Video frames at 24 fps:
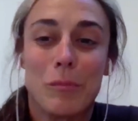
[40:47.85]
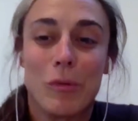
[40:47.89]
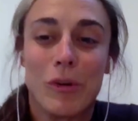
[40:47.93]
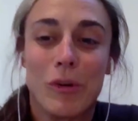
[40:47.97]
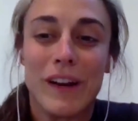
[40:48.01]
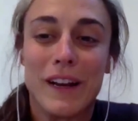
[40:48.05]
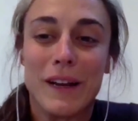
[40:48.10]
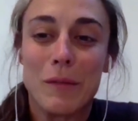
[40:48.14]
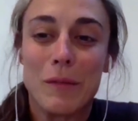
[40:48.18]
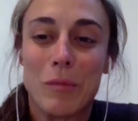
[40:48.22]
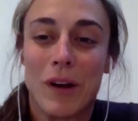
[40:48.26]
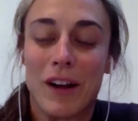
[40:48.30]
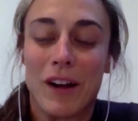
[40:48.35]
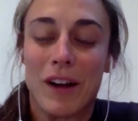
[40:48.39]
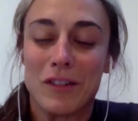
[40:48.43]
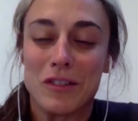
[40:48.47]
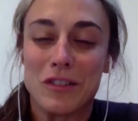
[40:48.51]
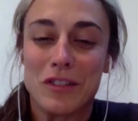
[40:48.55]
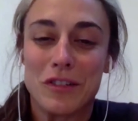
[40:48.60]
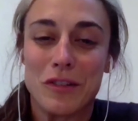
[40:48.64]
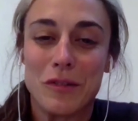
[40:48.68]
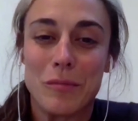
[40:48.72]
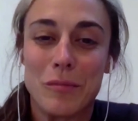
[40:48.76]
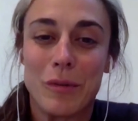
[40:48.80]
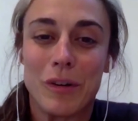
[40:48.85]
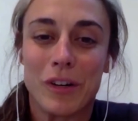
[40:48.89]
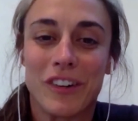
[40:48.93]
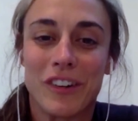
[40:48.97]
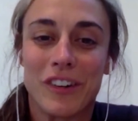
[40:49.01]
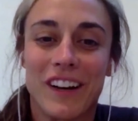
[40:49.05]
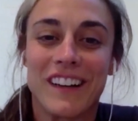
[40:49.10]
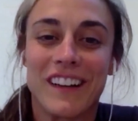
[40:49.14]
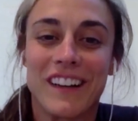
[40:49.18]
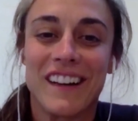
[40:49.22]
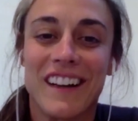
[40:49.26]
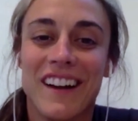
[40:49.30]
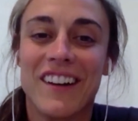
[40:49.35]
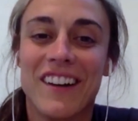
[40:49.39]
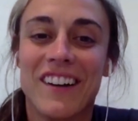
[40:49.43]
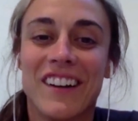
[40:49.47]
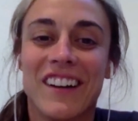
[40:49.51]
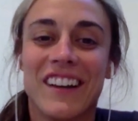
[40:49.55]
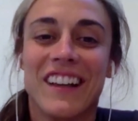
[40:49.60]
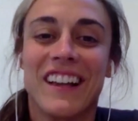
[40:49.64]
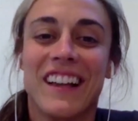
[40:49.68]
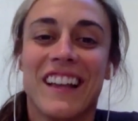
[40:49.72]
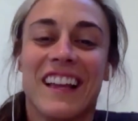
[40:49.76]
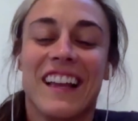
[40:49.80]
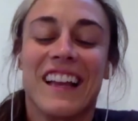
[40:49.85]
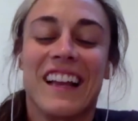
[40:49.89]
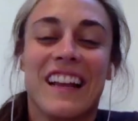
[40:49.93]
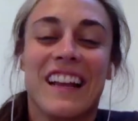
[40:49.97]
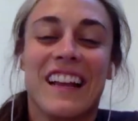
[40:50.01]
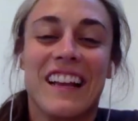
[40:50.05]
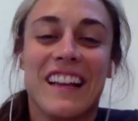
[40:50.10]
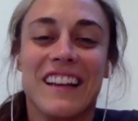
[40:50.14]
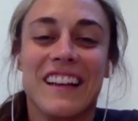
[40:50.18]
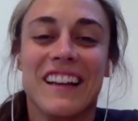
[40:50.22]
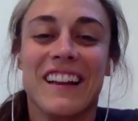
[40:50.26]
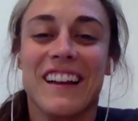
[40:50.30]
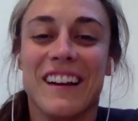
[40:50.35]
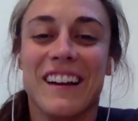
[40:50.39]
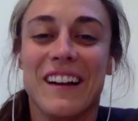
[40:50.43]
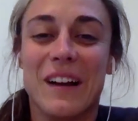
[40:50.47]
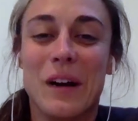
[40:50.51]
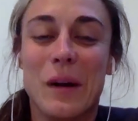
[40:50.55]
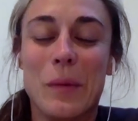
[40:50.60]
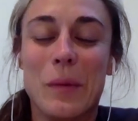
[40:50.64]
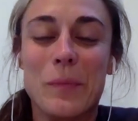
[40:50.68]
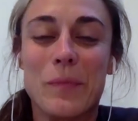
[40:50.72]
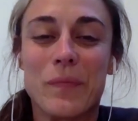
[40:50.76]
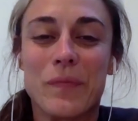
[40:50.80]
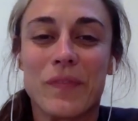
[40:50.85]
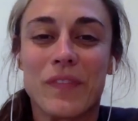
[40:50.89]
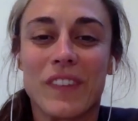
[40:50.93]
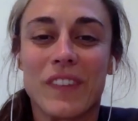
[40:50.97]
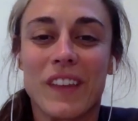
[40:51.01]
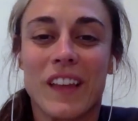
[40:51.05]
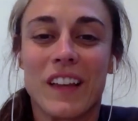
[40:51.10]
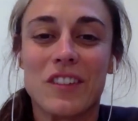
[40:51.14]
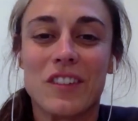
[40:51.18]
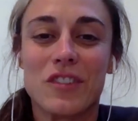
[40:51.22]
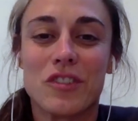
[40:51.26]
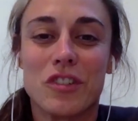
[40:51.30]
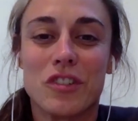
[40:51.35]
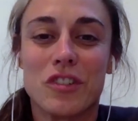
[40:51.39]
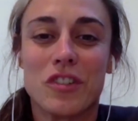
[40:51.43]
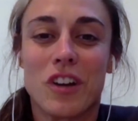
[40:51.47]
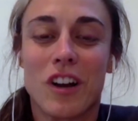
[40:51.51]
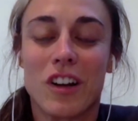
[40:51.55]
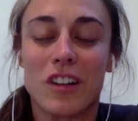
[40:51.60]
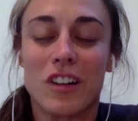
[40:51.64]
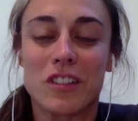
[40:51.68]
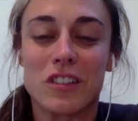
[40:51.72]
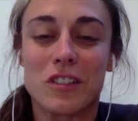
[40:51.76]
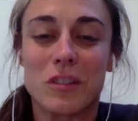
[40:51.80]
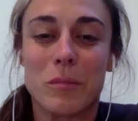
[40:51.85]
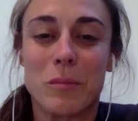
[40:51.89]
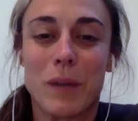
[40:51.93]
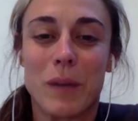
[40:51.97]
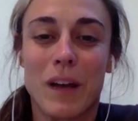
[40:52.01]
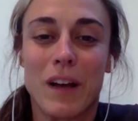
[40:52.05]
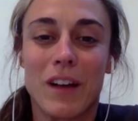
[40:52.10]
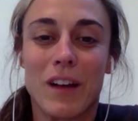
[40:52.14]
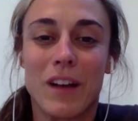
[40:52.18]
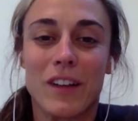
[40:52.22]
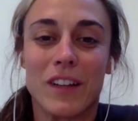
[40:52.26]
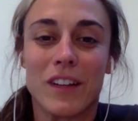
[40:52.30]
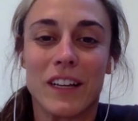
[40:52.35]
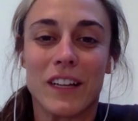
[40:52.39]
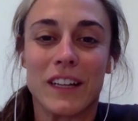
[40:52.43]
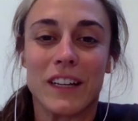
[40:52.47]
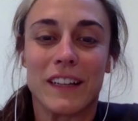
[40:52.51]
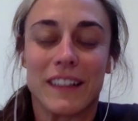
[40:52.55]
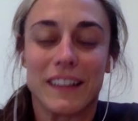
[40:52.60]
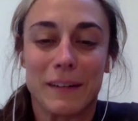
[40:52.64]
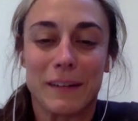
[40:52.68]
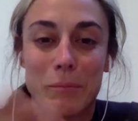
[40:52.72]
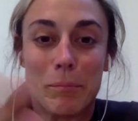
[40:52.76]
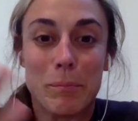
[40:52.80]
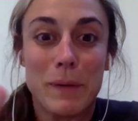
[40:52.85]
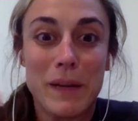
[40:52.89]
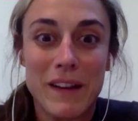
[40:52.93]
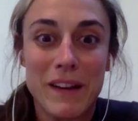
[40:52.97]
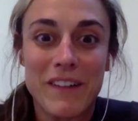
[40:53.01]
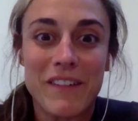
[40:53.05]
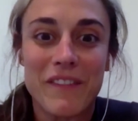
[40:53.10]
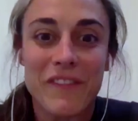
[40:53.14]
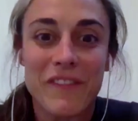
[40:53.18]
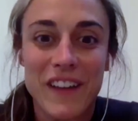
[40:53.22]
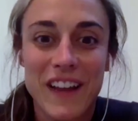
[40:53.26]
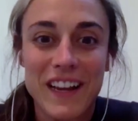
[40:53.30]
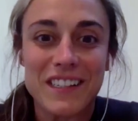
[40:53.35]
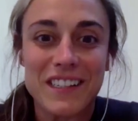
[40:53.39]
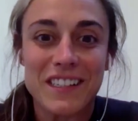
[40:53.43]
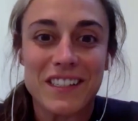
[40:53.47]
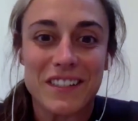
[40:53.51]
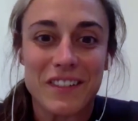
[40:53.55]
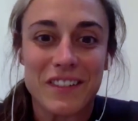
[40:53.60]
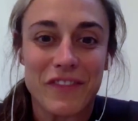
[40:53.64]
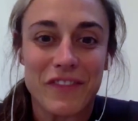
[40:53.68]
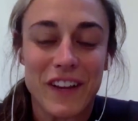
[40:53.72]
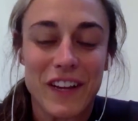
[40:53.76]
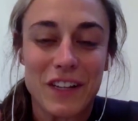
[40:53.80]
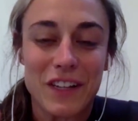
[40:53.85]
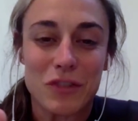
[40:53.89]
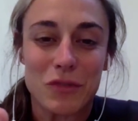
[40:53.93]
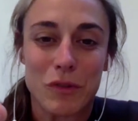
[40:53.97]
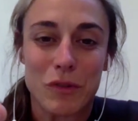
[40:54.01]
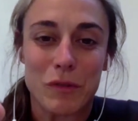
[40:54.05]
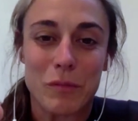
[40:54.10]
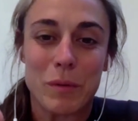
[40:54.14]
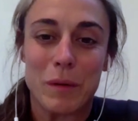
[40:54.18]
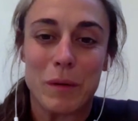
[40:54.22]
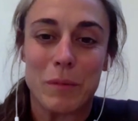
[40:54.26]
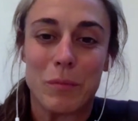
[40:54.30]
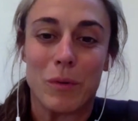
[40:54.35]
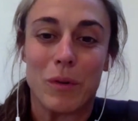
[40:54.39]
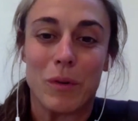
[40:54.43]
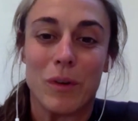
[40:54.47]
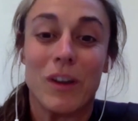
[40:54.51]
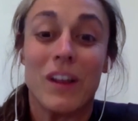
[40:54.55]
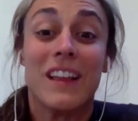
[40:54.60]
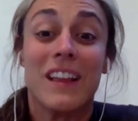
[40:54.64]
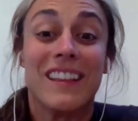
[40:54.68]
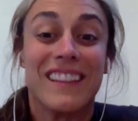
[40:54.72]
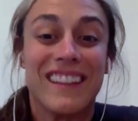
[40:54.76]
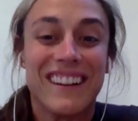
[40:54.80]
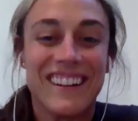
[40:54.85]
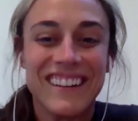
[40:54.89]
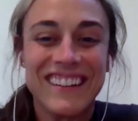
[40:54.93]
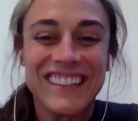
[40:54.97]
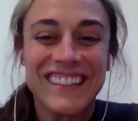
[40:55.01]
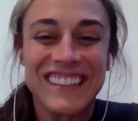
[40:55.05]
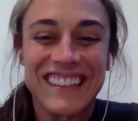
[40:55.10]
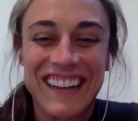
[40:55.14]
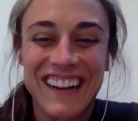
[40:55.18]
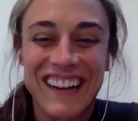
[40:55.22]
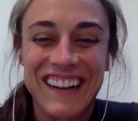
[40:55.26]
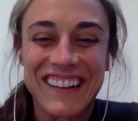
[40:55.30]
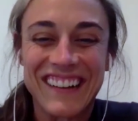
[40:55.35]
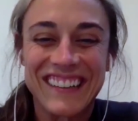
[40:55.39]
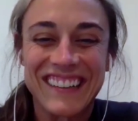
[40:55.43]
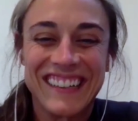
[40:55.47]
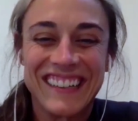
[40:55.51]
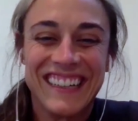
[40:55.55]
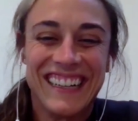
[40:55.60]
Brene Brown's new book right now, and she talks about like being face to face with people. There you go.